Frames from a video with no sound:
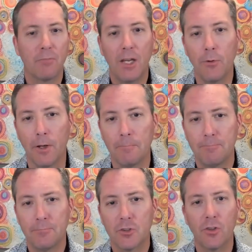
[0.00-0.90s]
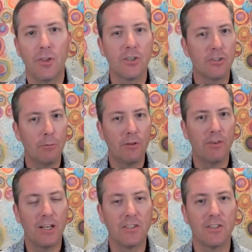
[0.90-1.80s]
Anyway, so there's some
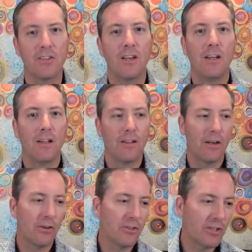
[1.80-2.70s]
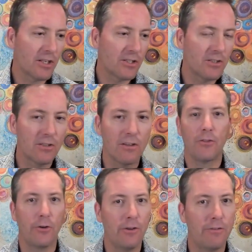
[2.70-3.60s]
devices that are
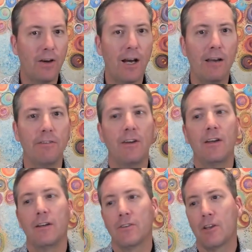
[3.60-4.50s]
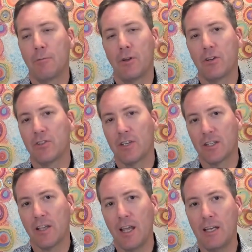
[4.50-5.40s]
635, some that are
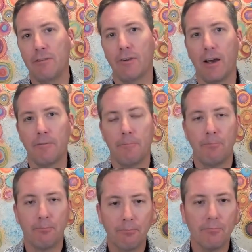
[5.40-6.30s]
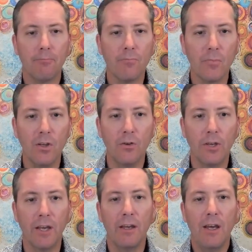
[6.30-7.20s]
685.
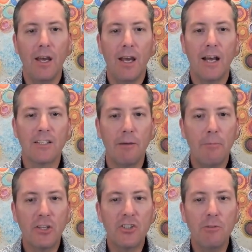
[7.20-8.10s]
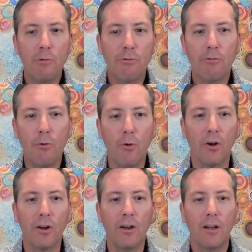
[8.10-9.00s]
Okay, as I mentioned
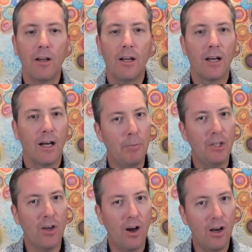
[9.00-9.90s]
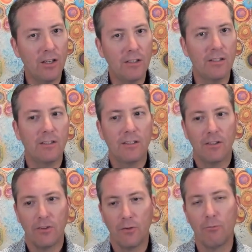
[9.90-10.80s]
before, beyond
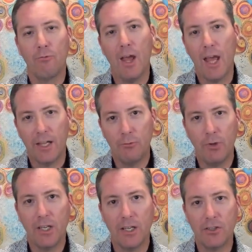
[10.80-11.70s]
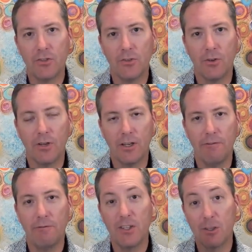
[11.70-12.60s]
the red, we get into an
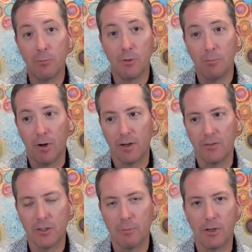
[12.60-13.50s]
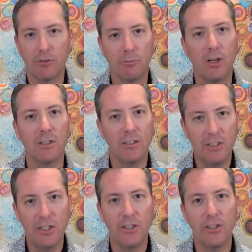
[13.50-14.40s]
invisible part of the spectrum called
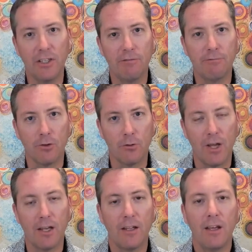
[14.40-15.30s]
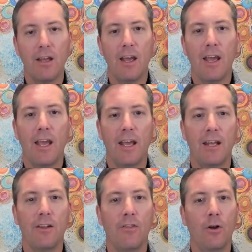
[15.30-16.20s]
near infrared.
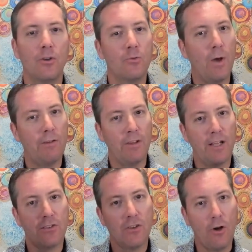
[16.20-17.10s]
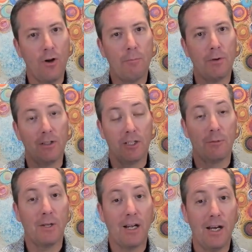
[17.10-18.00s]
And those wavelengths go up a little
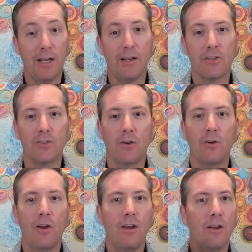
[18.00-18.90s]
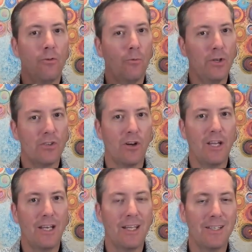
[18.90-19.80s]
bit higher. So we start
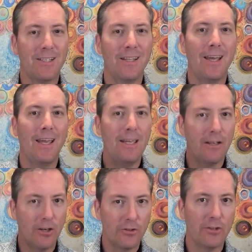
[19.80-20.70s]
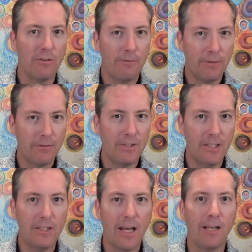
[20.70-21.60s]
getting into the
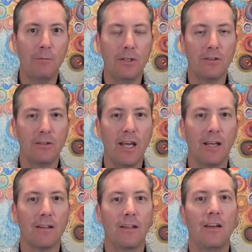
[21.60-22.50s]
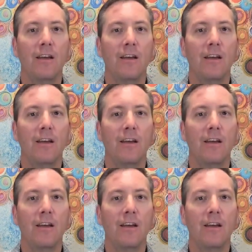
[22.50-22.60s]
850 nanometer length.